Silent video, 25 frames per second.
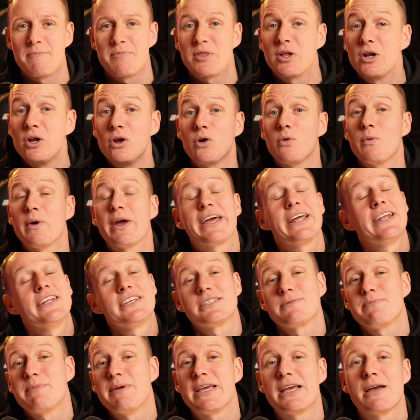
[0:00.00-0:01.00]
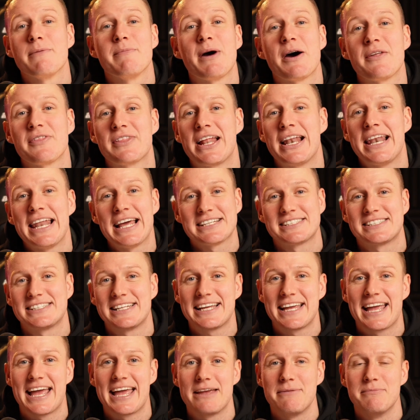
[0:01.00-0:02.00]
Look, we're going to speak about the Leicester
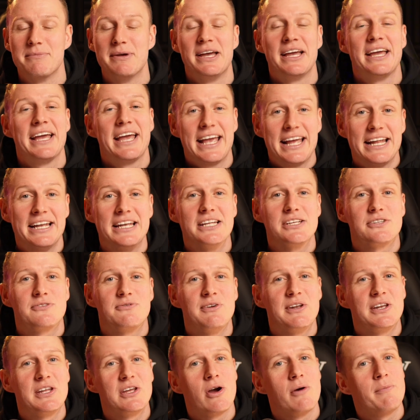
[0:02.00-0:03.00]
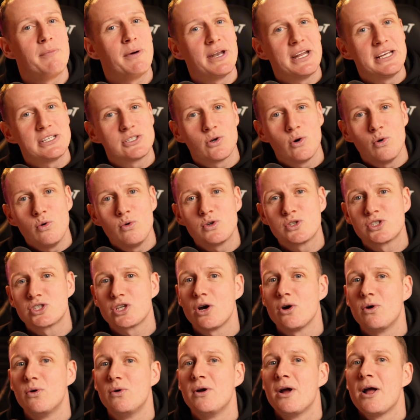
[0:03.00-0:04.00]
game in this video, but there's
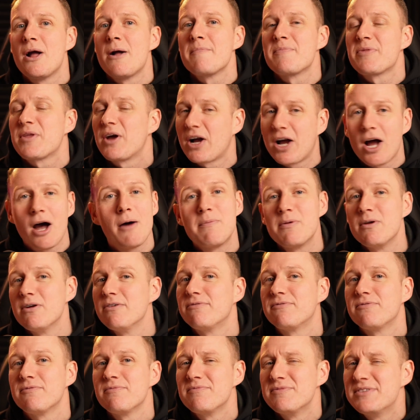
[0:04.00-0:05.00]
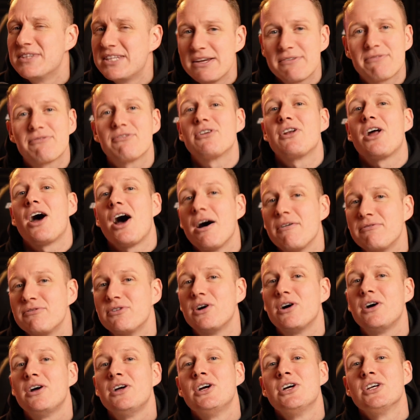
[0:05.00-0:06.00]
also a couple of different
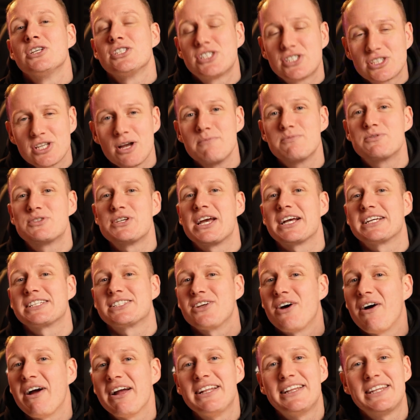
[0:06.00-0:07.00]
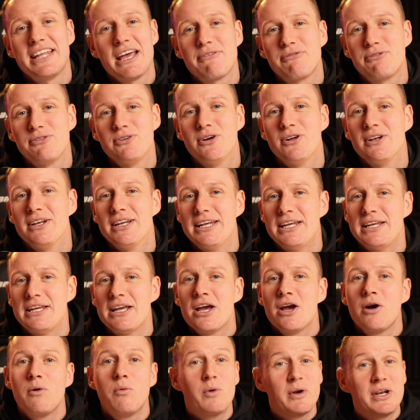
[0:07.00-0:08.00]
other subjects that I definitely
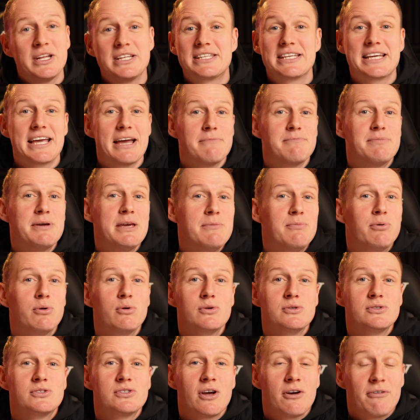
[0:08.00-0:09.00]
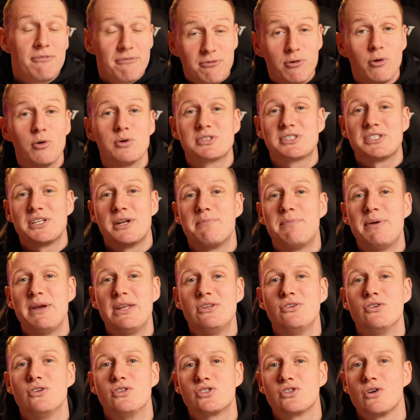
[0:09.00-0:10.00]
wanted to get people's thoughts and
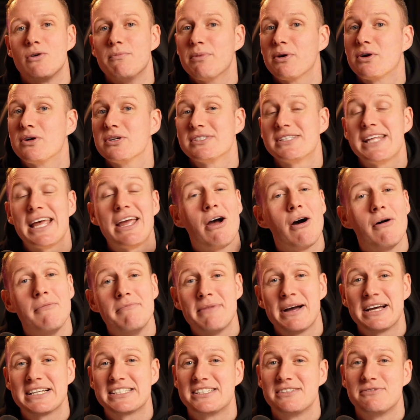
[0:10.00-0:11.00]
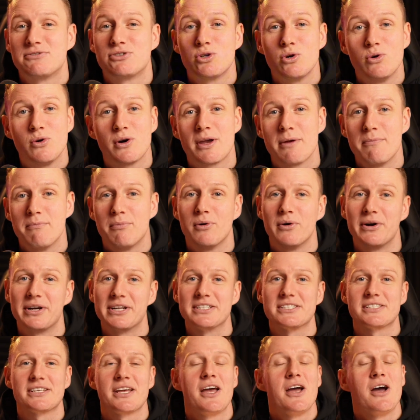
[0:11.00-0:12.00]
opinions on because they are massive talking
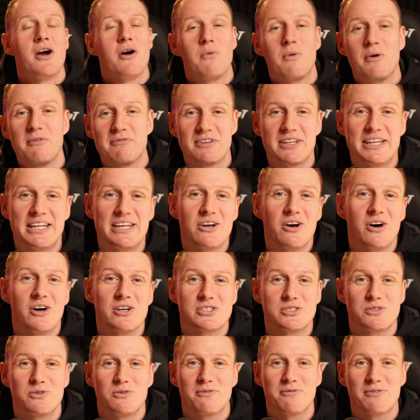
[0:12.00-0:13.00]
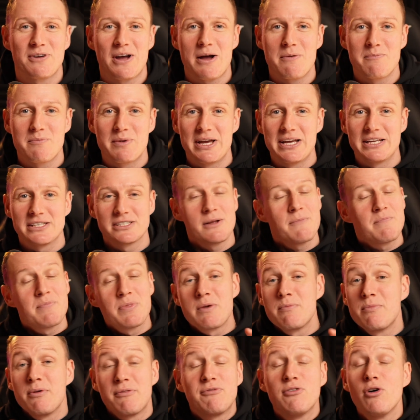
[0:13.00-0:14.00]
points within the Arsenal fan base.
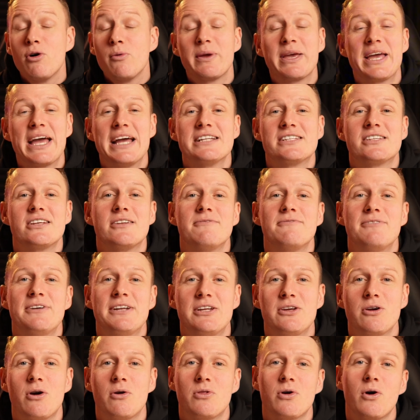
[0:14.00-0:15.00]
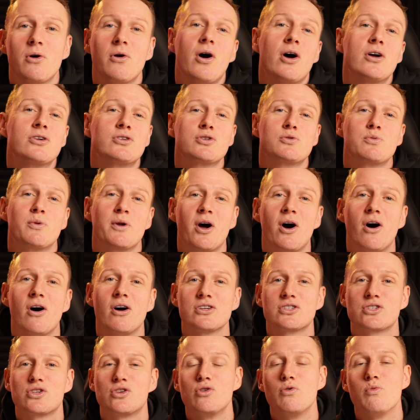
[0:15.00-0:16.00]
Before we get into the video though, I just want to
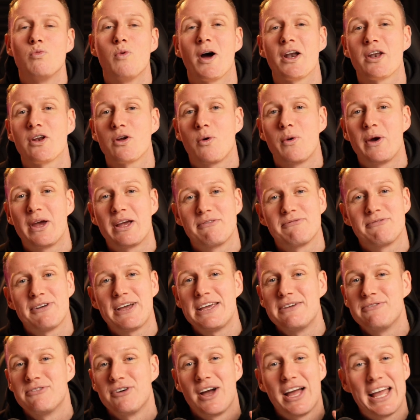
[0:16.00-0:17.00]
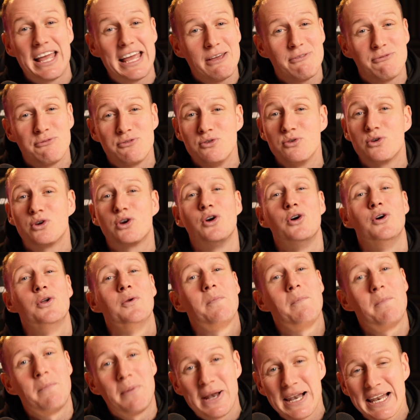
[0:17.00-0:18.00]
ask you one quick favour. If you could,
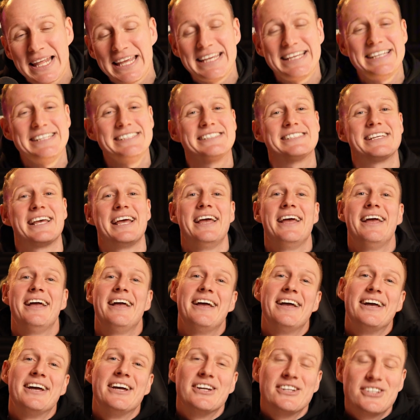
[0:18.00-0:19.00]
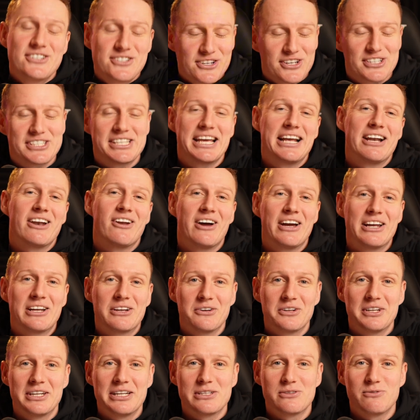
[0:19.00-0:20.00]
please just hit like
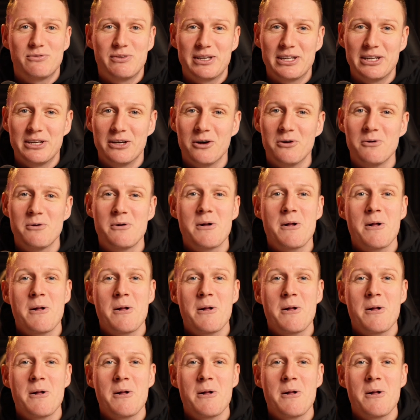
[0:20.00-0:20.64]
on this video.